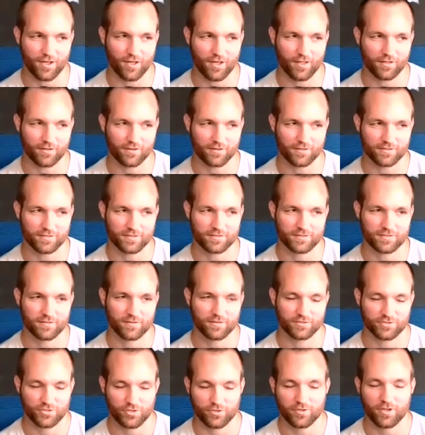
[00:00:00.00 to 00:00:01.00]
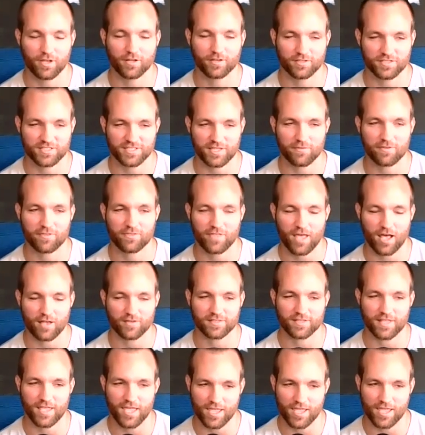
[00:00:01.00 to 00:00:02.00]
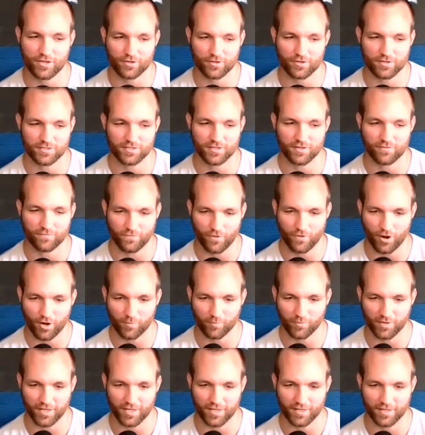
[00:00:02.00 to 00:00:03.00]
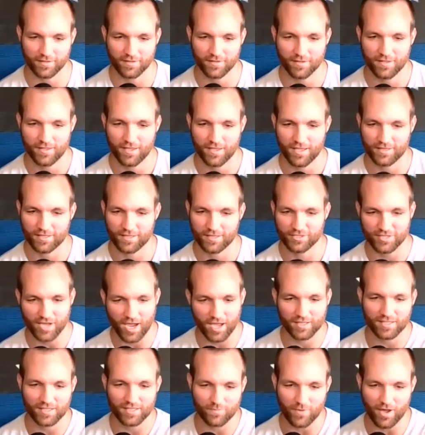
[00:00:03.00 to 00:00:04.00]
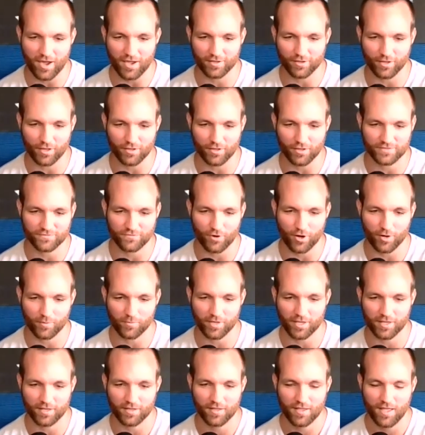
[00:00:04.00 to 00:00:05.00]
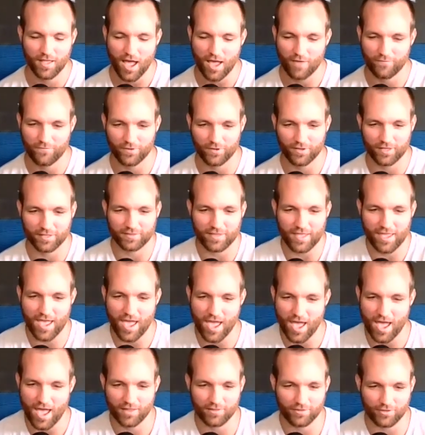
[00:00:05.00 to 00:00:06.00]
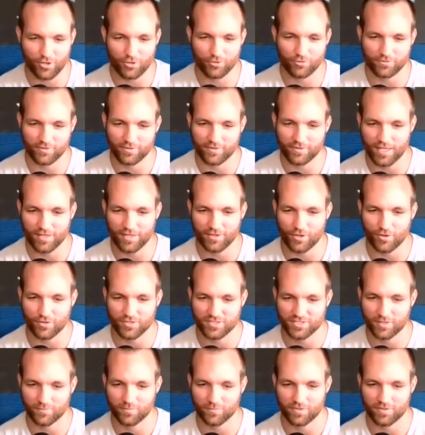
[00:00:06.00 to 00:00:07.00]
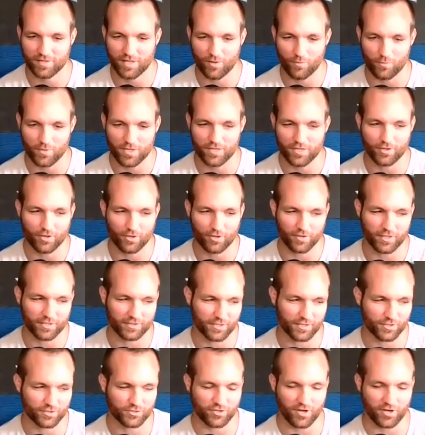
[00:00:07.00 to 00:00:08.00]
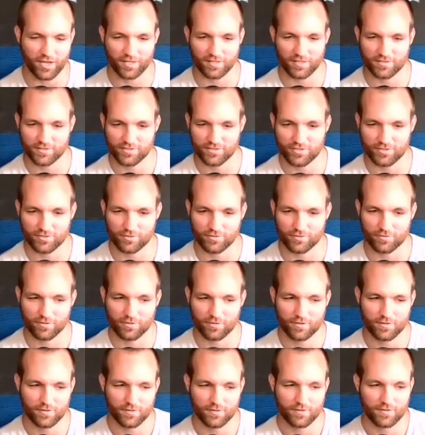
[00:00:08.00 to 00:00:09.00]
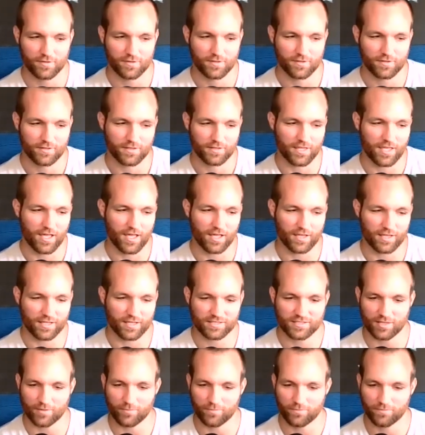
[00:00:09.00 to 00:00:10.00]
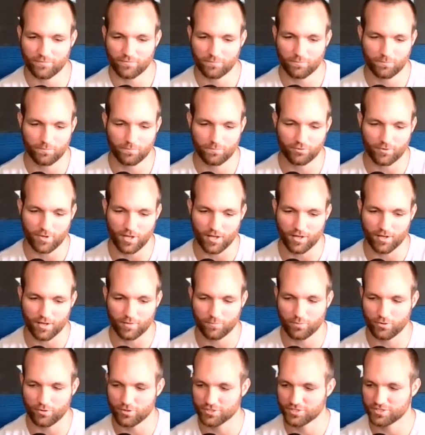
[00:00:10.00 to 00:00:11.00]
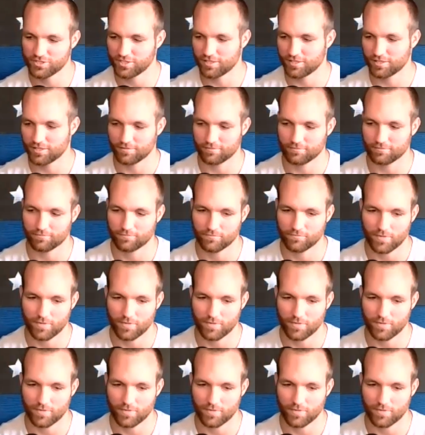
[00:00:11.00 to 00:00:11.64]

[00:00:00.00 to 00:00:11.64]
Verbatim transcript: dollars, two hundred seventy thousand acres of farmland, and then China's buying all this farmland. I feel like they had they know something that we don't. Like they're trying to, yeah, I guess they're uh, pushing